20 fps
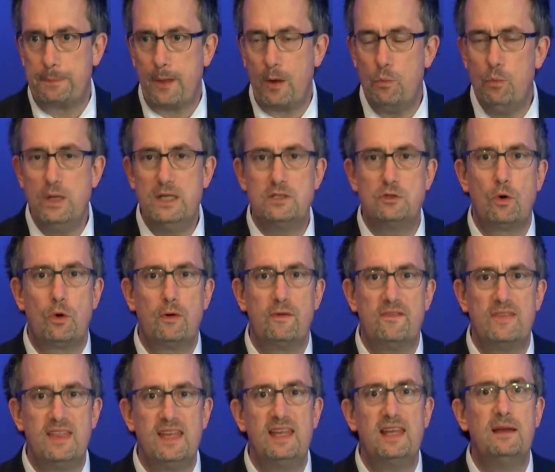we sort
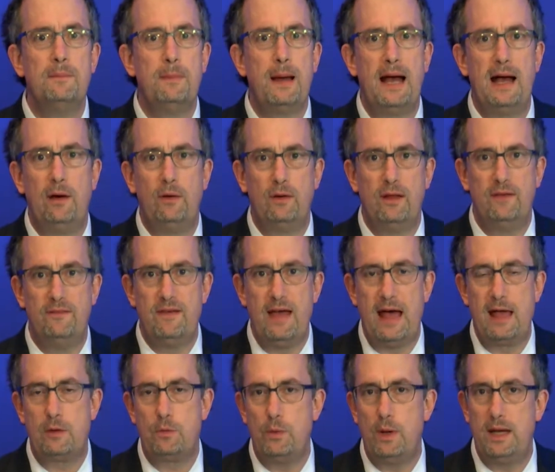of think about
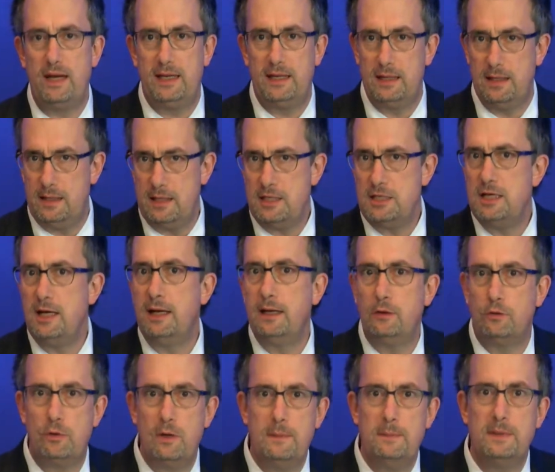evaluating and
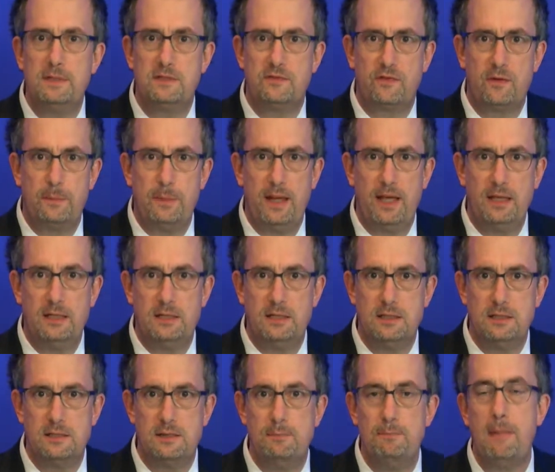initiating treatments for
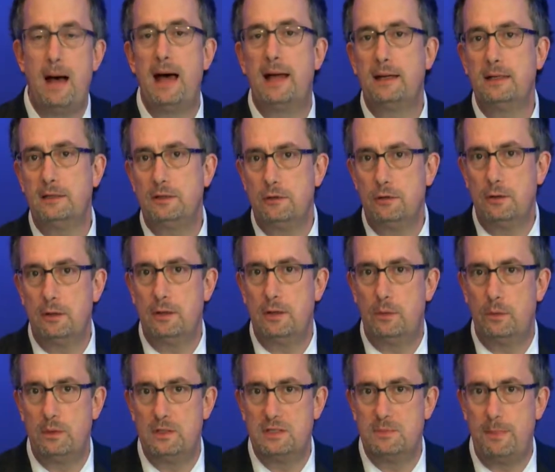patients, monitoring
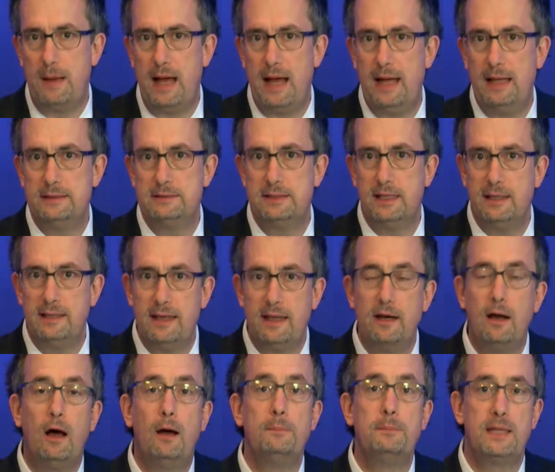their response, and
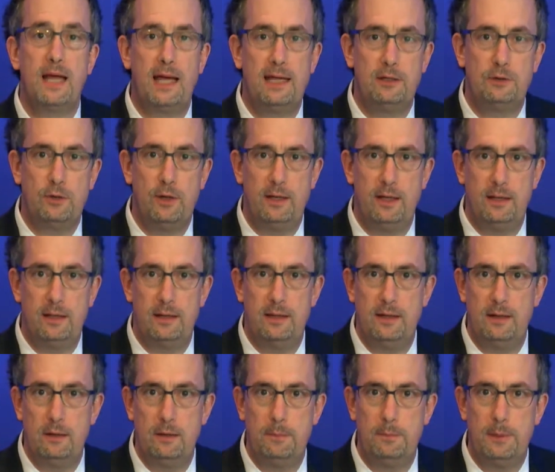then up-titrating
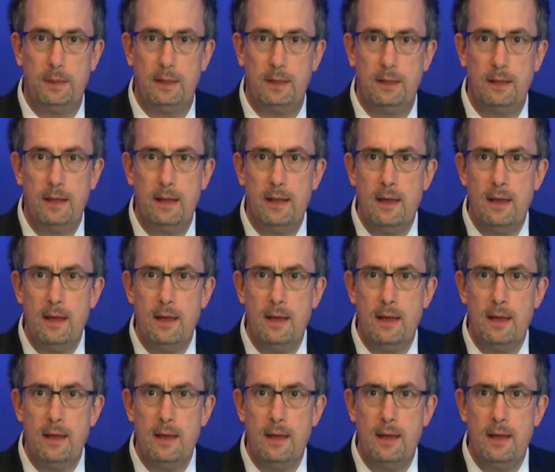therapy.